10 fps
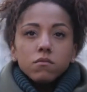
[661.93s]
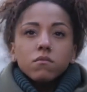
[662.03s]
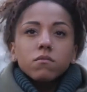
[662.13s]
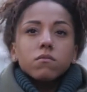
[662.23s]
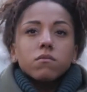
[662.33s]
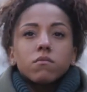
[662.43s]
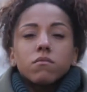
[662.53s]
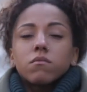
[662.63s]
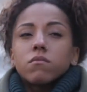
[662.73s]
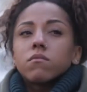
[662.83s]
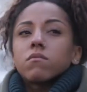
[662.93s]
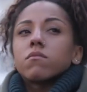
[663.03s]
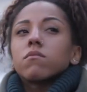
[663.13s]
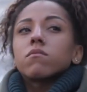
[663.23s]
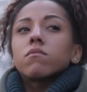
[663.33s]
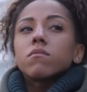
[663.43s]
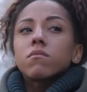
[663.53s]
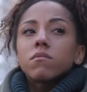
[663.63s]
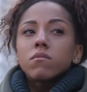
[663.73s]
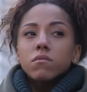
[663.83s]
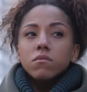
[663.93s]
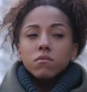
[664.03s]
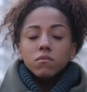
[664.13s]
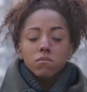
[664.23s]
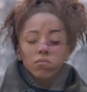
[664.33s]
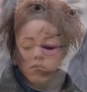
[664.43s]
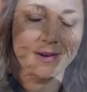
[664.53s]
Be aware that change is slow.